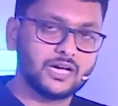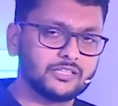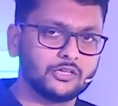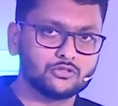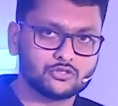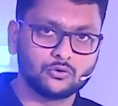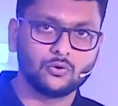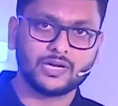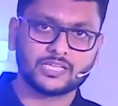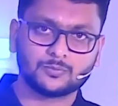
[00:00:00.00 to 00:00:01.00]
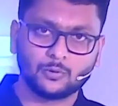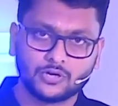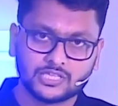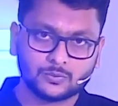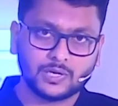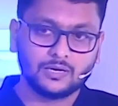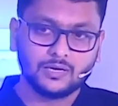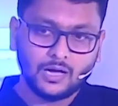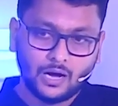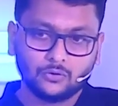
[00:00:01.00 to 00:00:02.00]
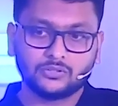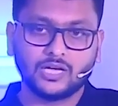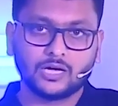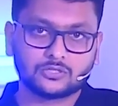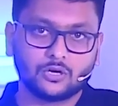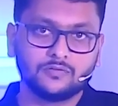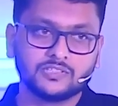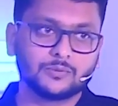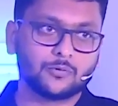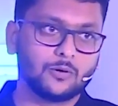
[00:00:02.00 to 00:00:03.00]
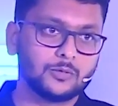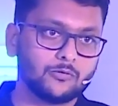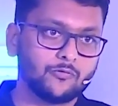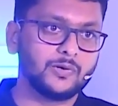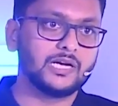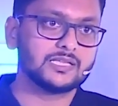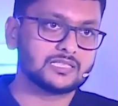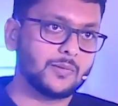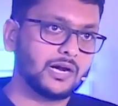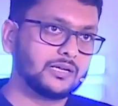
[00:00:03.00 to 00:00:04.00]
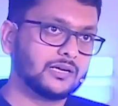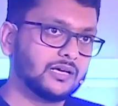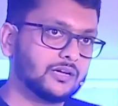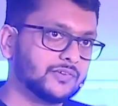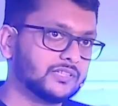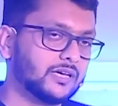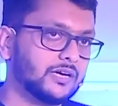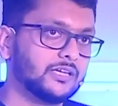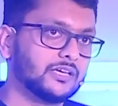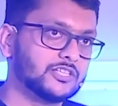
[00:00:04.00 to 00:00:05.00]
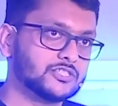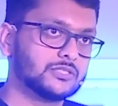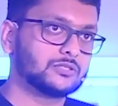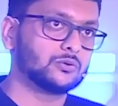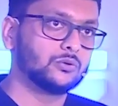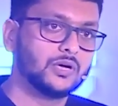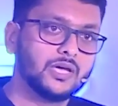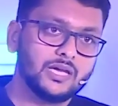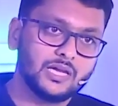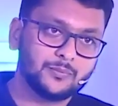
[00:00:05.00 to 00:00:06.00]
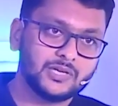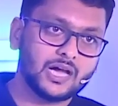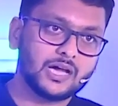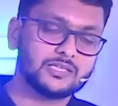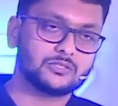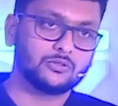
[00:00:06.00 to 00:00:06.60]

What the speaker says: I think you should go and explore as well how they are solving the problem of building semantic layer with their integrations through APIs,